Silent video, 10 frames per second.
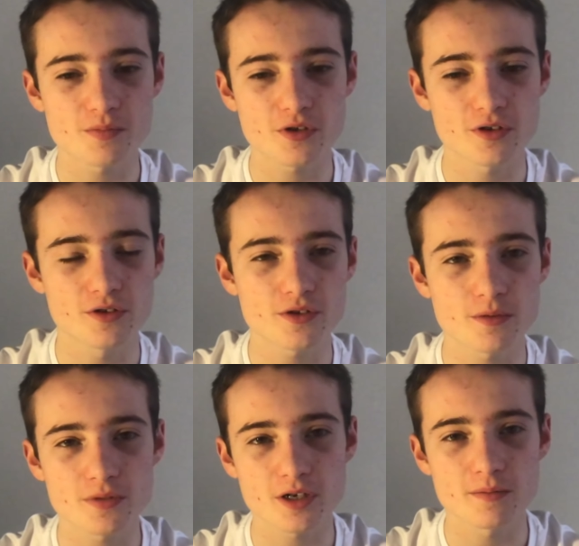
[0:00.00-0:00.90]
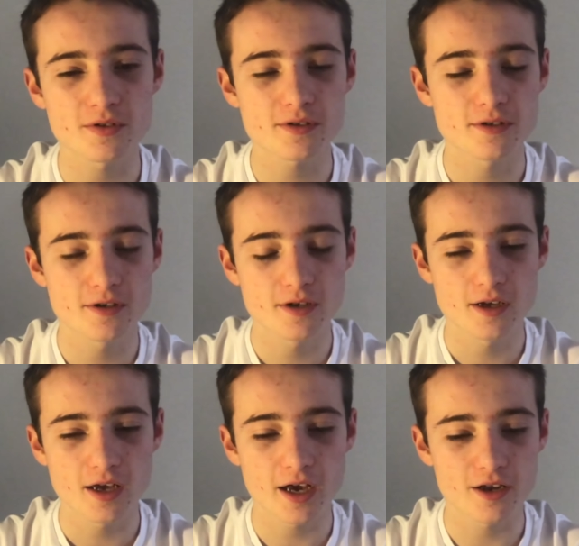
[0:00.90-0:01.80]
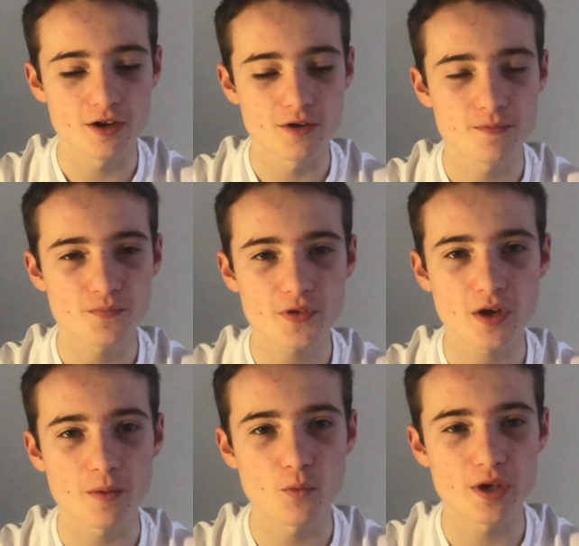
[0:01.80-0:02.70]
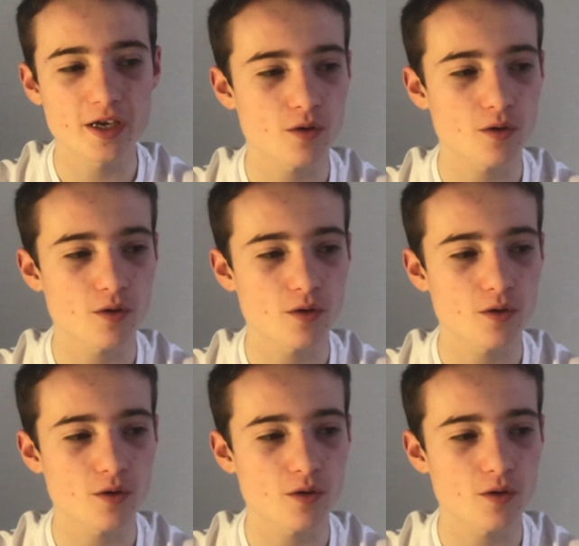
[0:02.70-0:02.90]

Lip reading: because sometimes, I don't know,